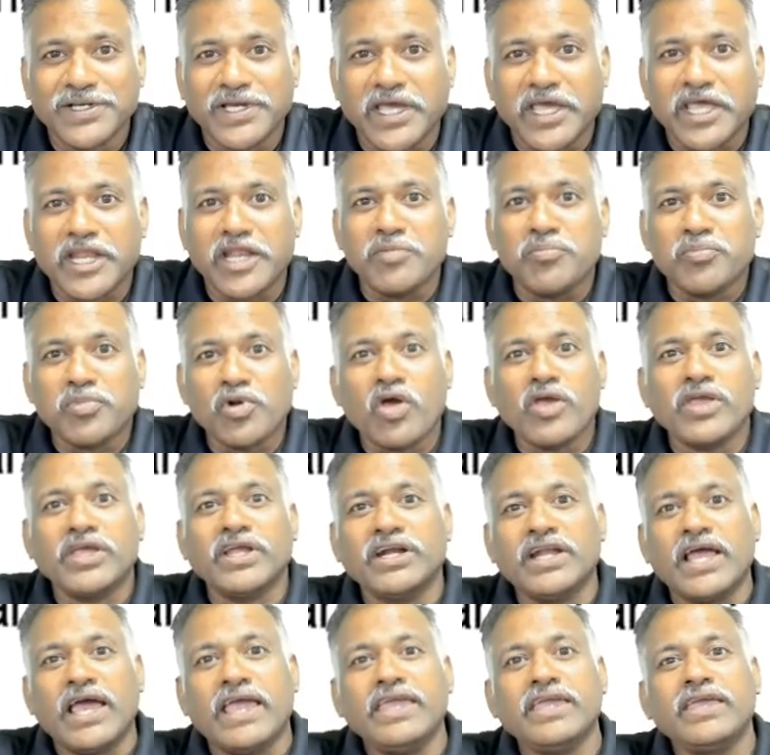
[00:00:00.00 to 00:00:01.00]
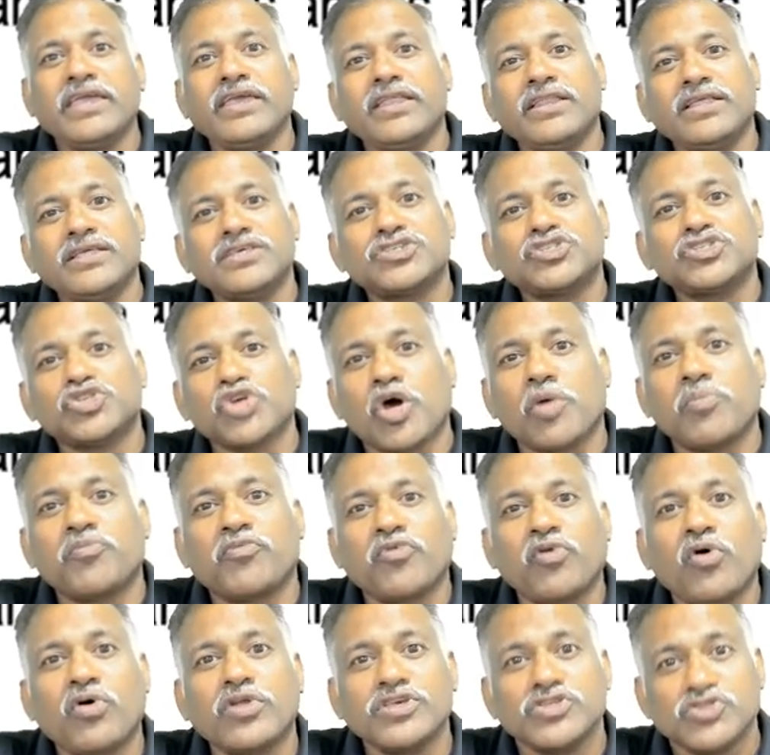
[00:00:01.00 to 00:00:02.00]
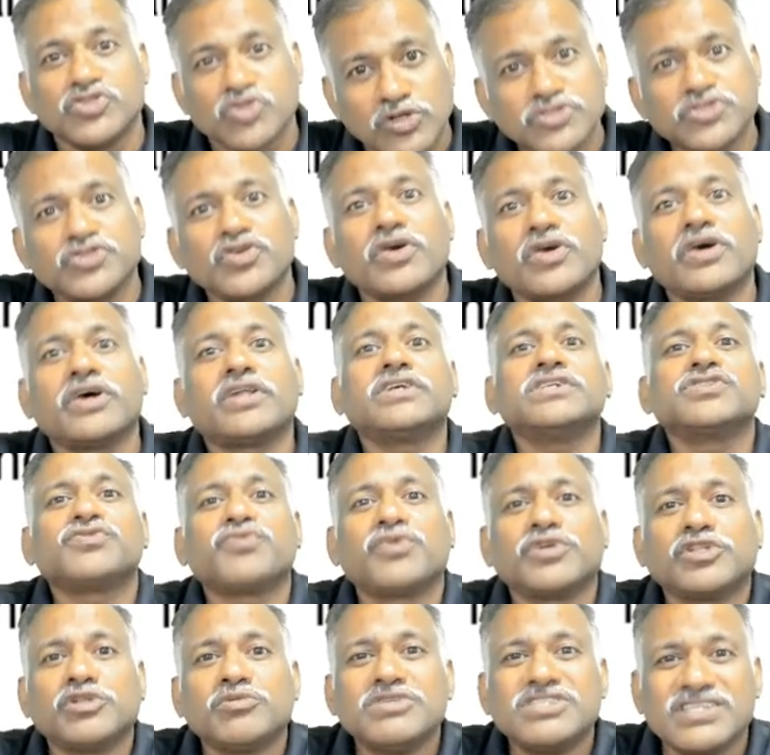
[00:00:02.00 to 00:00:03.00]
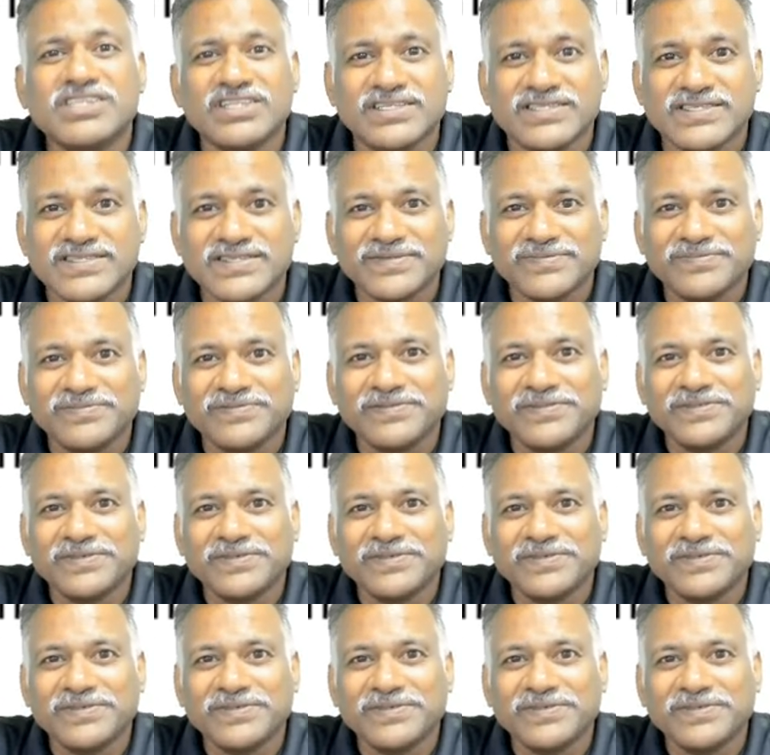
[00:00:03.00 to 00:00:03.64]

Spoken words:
An employee dying in his shop floor is also a risk for the business,